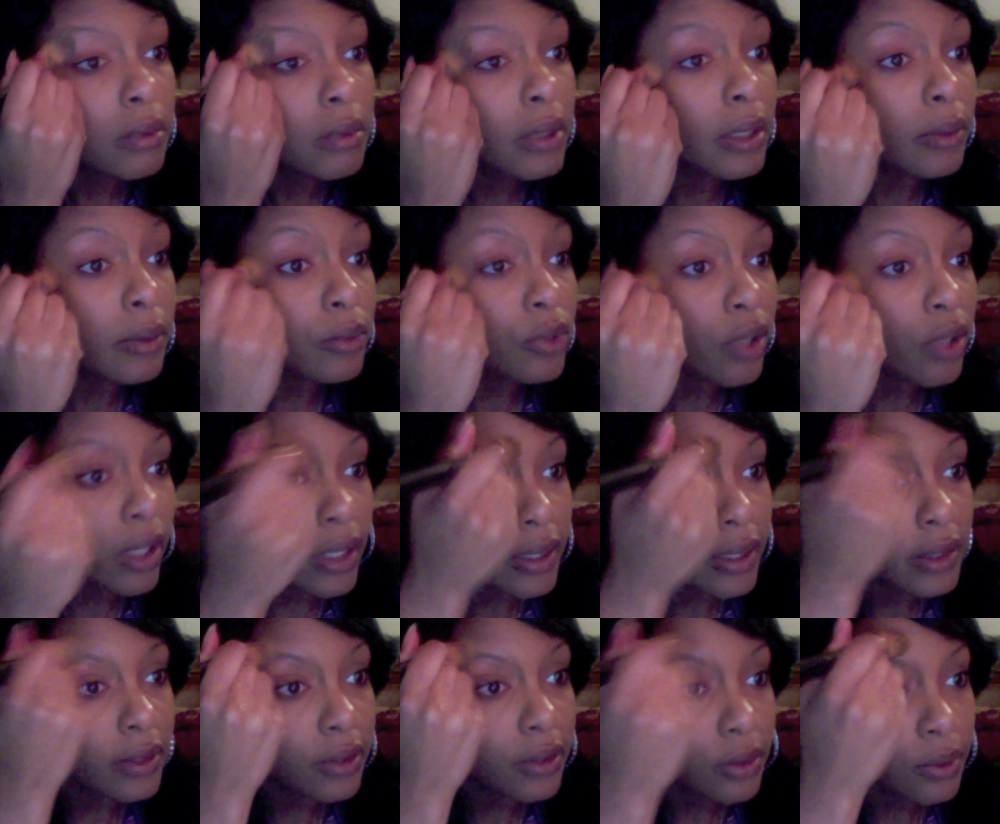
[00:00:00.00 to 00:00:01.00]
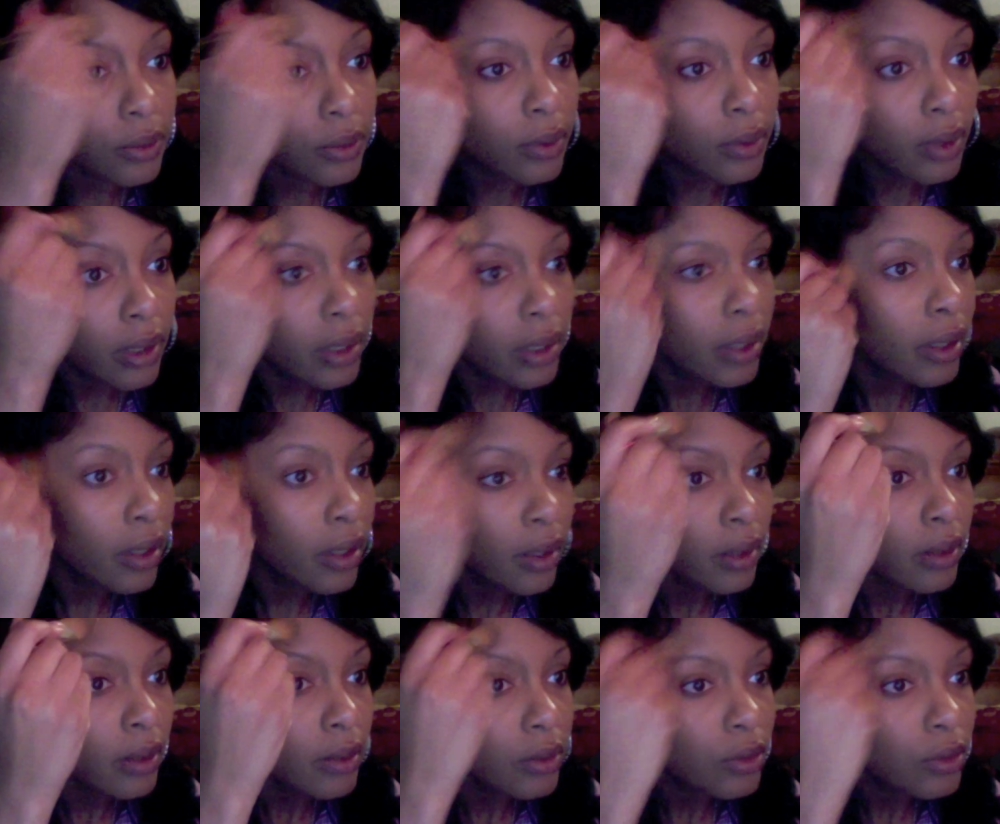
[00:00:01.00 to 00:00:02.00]
I'm trying to
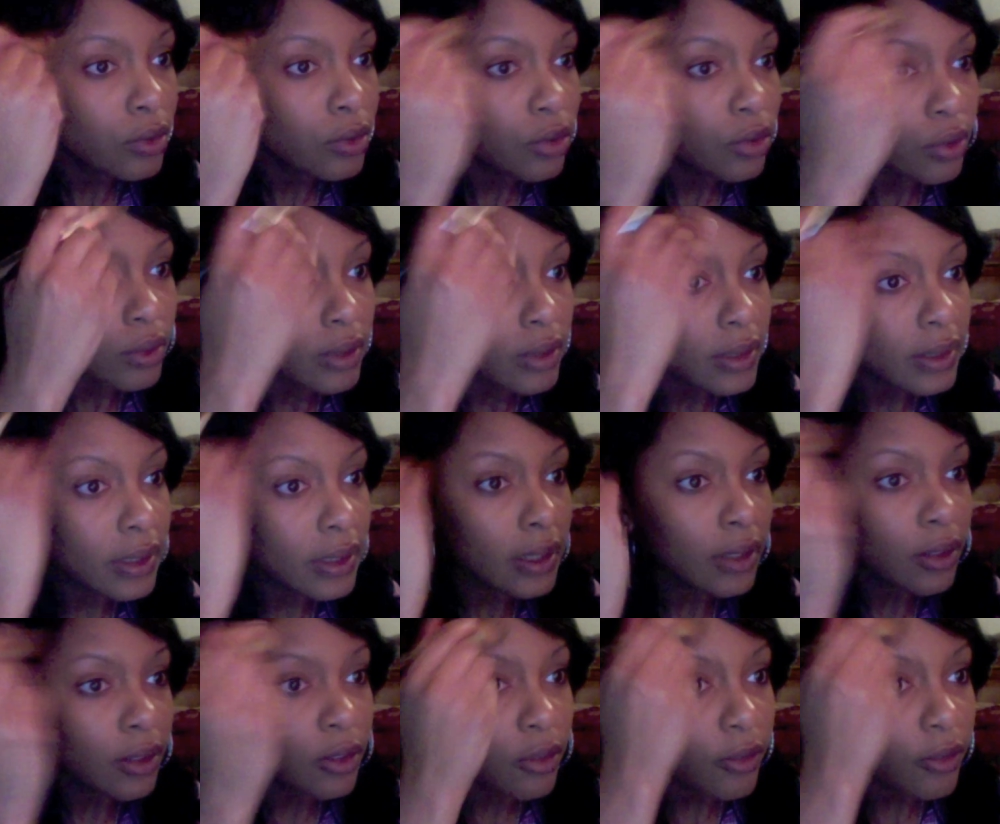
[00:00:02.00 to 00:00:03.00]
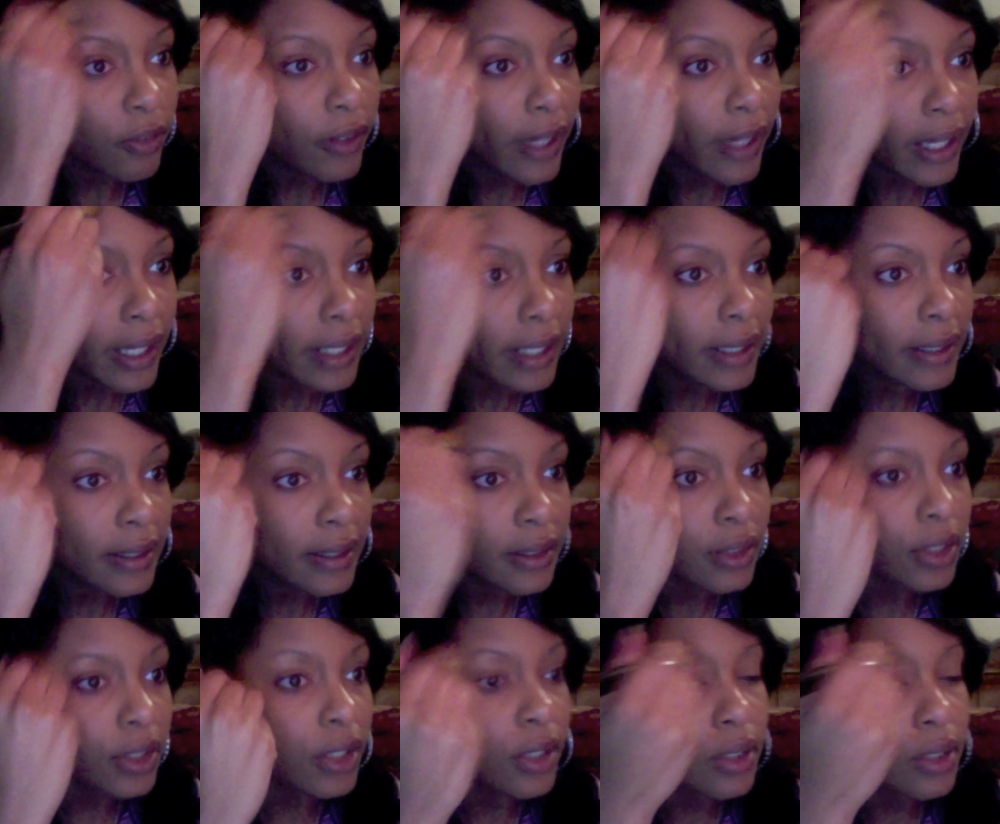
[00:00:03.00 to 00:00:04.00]
do this a little
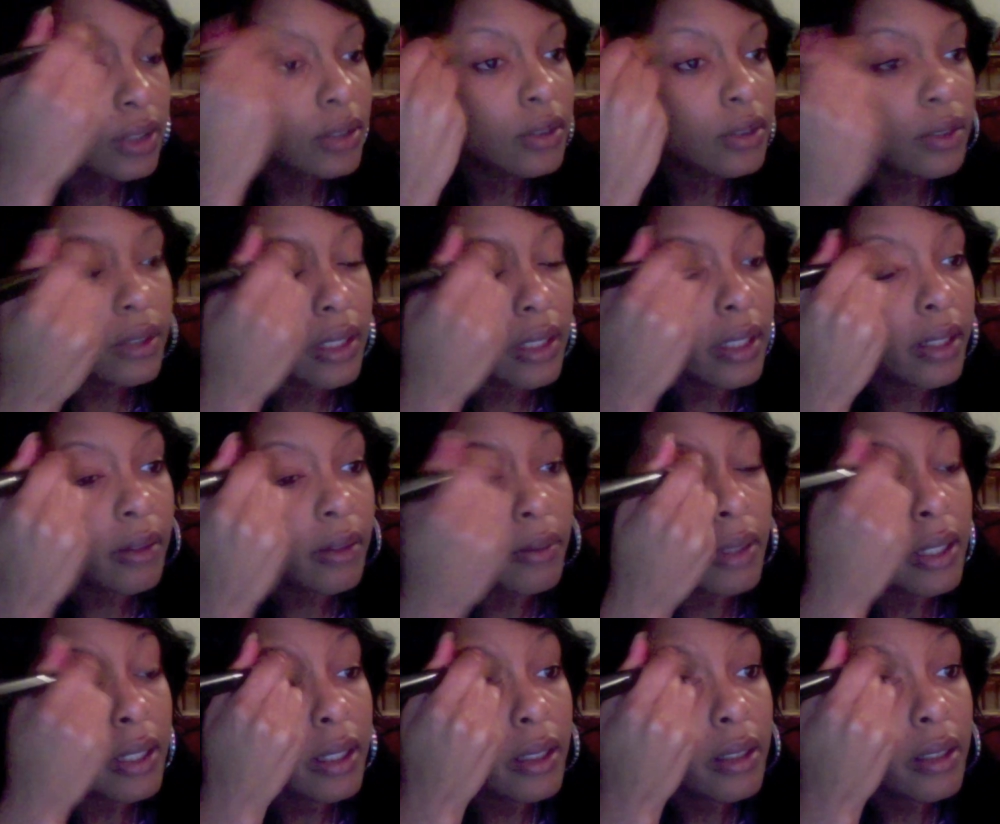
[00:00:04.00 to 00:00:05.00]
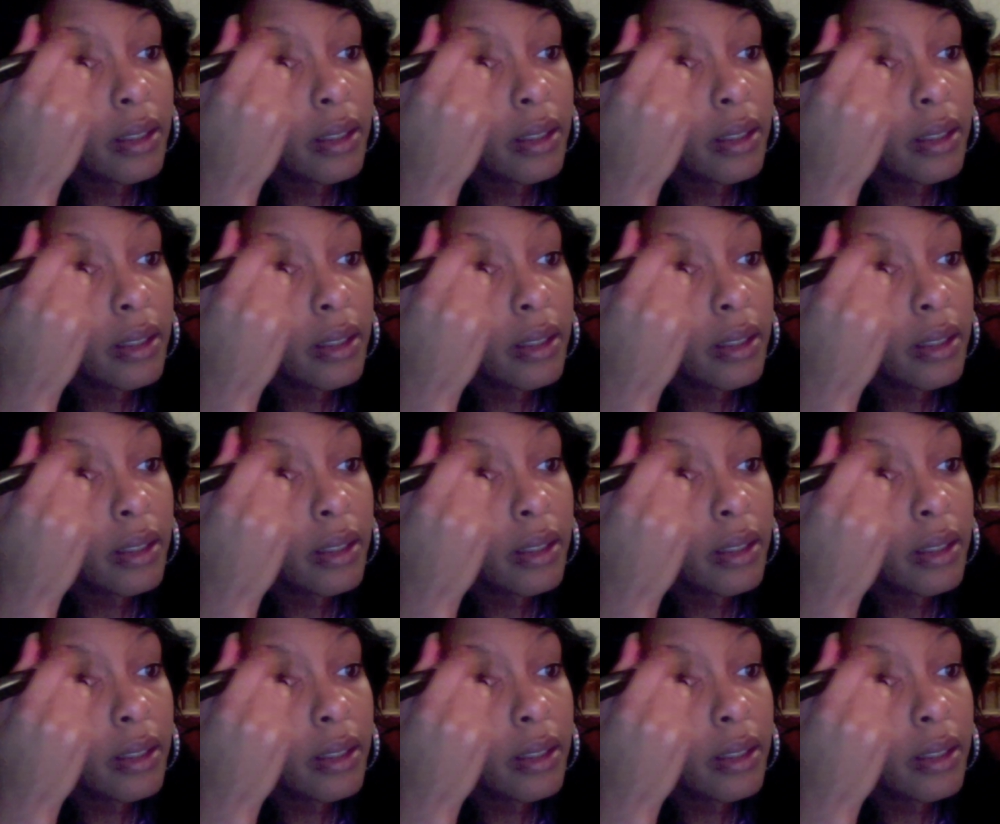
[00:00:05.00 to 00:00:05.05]
faster so that I'm not